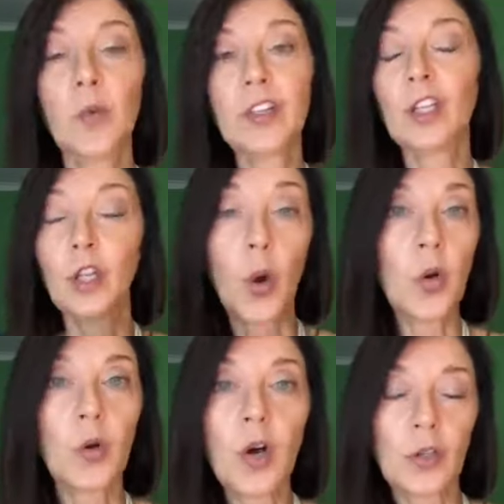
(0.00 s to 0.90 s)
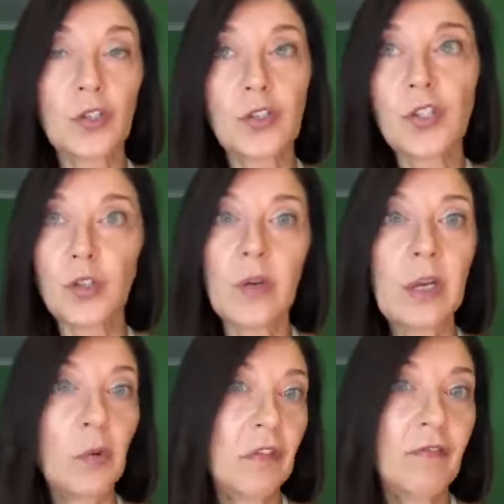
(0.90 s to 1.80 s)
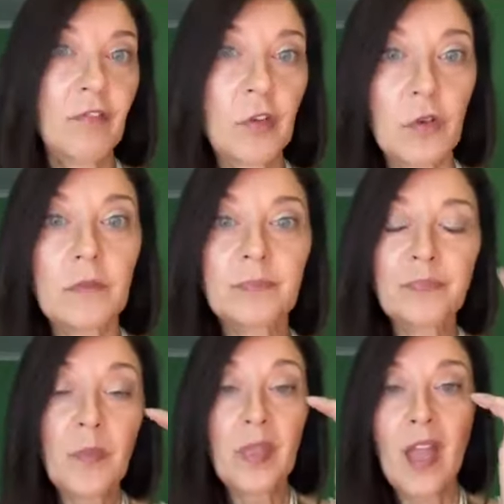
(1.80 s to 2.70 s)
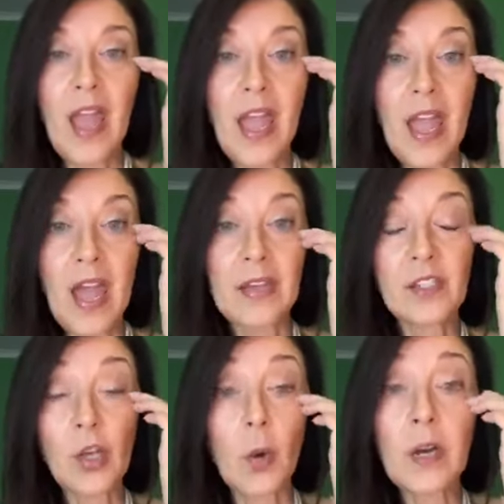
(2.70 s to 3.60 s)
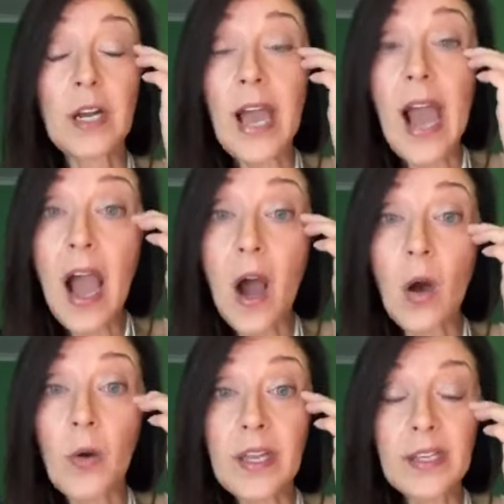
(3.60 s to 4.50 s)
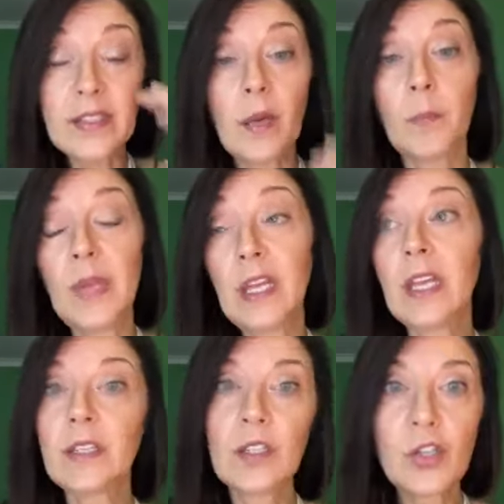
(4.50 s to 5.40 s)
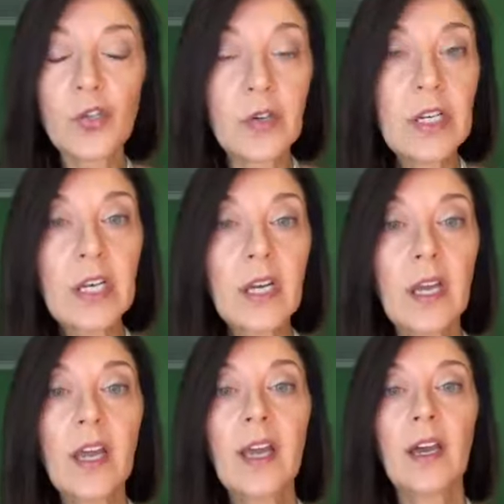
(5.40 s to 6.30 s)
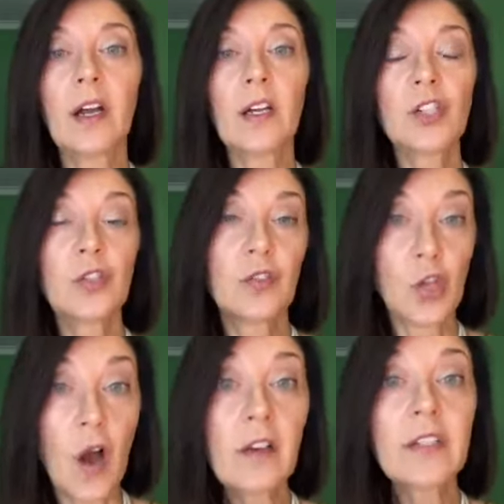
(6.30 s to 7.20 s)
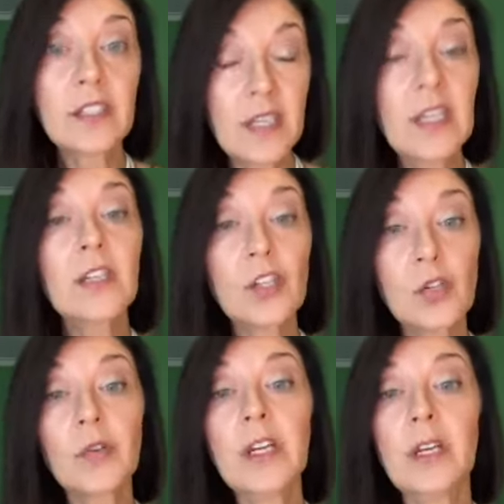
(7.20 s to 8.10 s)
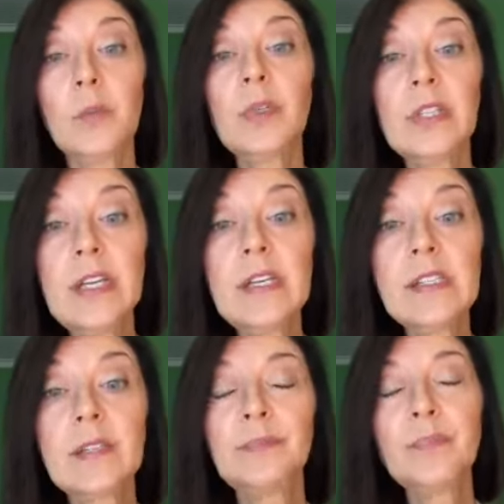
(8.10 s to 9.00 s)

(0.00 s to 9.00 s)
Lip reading: what the local culture is doing with food. And so cacao is a big industry. Chocolate's an industry in Belize.